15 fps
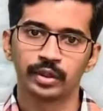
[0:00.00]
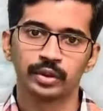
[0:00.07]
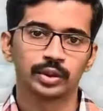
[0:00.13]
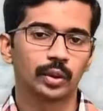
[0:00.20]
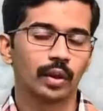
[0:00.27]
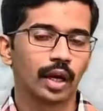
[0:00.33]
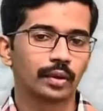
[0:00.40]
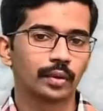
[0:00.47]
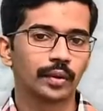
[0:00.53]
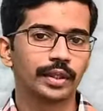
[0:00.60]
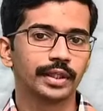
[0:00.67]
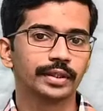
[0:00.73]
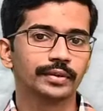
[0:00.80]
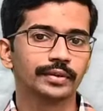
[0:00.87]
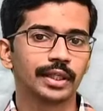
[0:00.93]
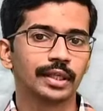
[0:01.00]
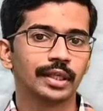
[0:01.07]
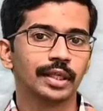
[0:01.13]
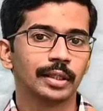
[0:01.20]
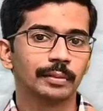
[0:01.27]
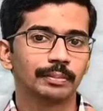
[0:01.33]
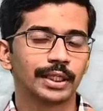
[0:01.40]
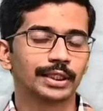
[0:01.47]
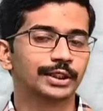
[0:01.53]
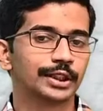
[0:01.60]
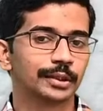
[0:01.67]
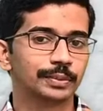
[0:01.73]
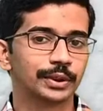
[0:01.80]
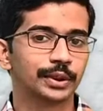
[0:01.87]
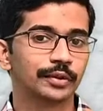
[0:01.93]
So, according to the
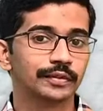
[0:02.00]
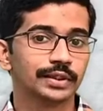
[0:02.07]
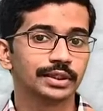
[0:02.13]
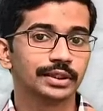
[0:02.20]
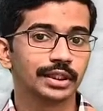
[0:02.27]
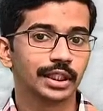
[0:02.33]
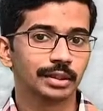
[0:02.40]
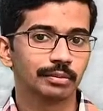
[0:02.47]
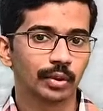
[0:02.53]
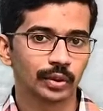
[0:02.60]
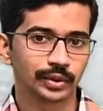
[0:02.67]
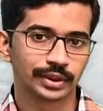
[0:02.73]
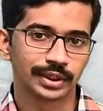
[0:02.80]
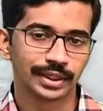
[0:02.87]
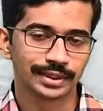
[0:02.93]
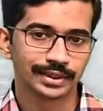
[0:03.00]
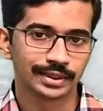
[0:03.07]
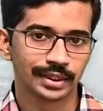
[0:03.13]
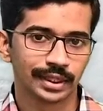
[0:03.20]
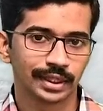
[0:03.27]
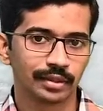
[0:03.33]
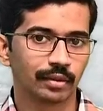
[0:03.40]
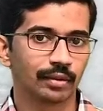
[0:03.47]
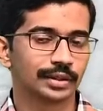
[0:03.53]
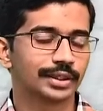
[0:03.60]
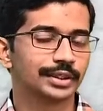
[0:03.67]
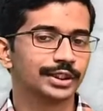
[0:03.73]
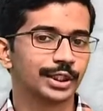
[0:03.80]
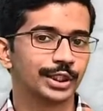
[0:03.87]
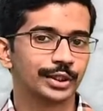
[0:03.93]
perception of this emotional state or the
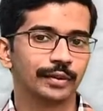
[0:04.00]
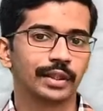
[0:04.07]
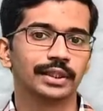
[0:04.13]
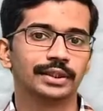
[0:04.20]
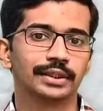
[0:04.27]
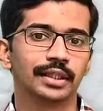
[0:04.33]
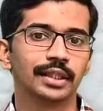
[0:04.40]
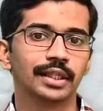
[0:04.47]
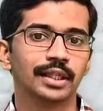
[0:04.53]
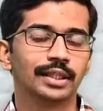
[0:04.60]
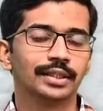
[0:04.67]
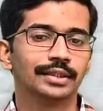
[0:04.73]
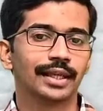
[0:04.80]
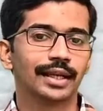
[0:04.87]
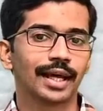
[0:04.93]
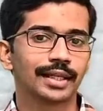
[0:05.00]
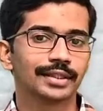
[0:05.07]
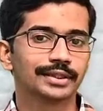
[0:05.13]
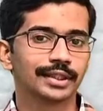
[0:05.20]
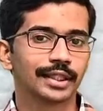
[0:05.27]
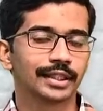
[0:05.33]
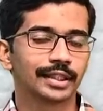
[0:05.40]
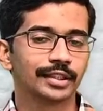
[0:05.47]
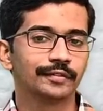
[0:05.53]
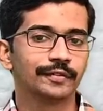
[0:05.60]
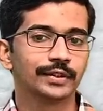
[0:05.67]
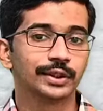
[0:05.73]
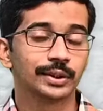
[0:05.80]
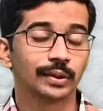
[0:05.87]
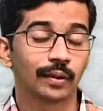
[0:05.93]
situation, there are certain
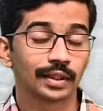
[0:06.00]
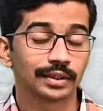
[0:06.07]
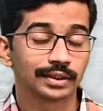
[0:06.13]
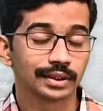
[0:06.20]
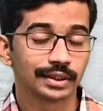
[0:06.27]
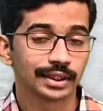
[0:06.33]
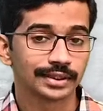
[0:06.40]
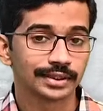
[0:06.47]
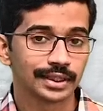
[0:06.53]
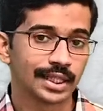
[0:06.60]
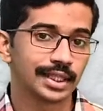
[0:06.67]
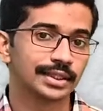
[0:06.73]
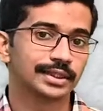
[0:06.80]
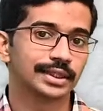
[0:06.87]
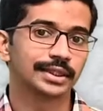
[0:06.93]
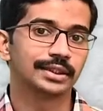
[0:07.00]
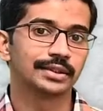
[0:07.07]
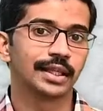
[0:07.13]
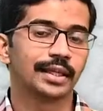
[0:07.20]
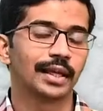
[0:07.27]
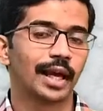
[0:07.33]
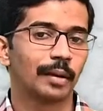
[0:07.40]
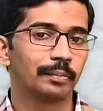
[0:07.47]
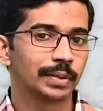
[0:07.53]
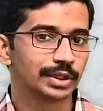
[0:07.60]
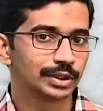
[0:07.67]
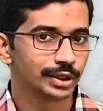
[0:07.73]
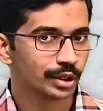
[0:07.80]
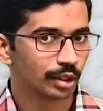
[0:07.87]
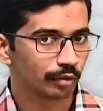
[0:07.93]
physiological changes that
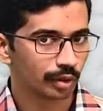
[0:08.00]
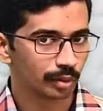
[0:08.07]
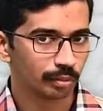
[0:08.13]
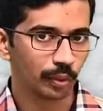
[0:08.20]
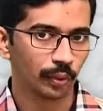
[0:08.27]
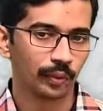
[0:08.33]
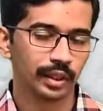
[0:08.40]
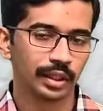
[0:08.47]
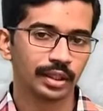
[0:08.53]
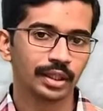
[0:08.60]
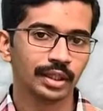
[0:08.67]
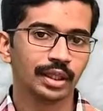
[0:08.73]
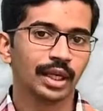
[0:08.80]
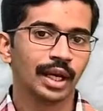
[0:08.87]
happens in our body.